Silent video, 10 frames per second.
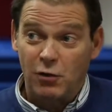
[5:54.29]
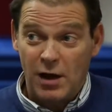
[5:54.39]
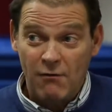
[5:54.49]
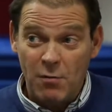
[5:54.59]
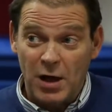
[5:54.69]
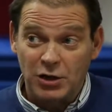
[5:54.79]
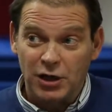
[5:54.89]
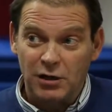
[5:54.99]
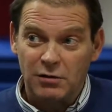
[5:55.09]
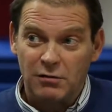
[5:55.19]
We have a
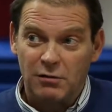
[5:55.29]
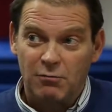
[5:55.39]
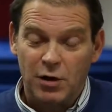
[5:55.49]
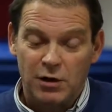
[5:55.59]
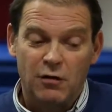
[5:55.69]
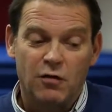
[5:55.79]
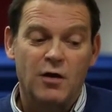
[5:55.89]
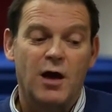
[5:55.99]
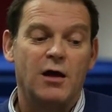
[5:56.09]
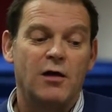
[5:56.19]
budget, but
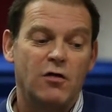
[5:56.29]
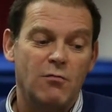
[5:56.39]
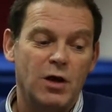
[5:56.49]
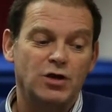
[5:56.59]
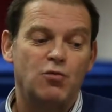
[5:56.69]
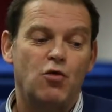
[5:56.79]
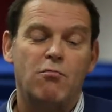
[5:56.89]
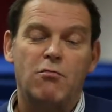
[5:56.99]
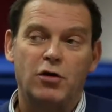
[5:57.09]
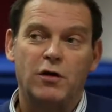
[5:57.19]
it's a much more
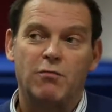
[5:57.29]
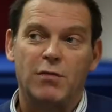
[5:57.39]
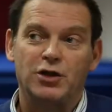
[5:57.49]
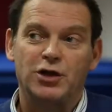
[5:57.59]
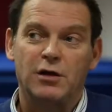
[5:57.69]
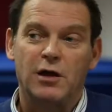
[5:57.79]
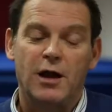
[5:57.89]
modest budget.